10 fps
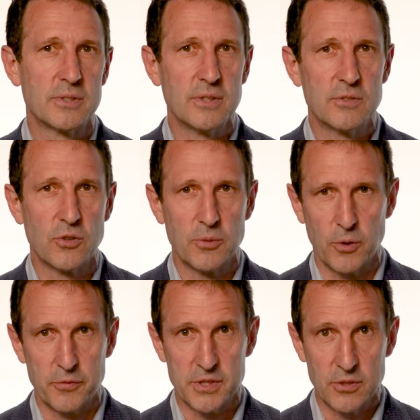in terms
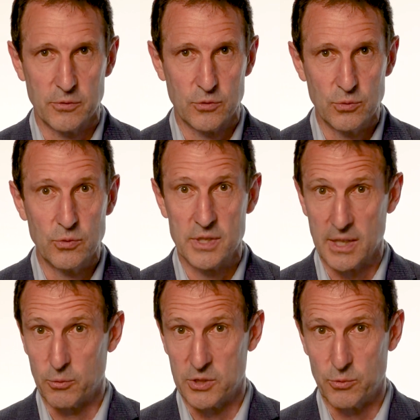of CO2
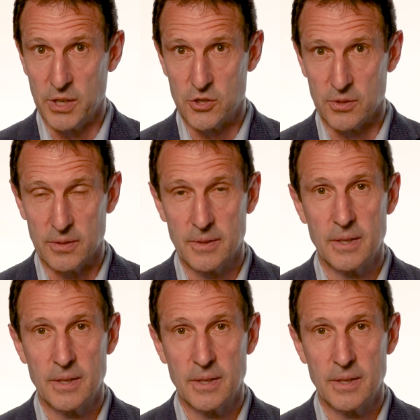sequestration.